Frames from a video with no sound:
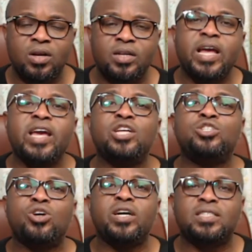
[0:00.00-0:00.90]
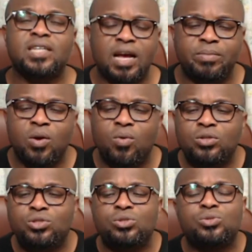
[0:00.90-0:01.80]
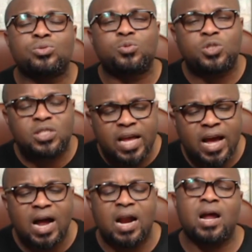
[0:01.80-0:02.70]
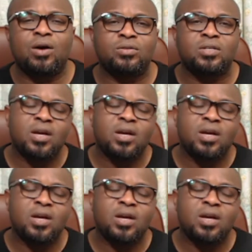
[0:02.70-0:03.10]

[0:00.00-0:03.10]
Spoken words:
They enjoy time. They want you to stay around,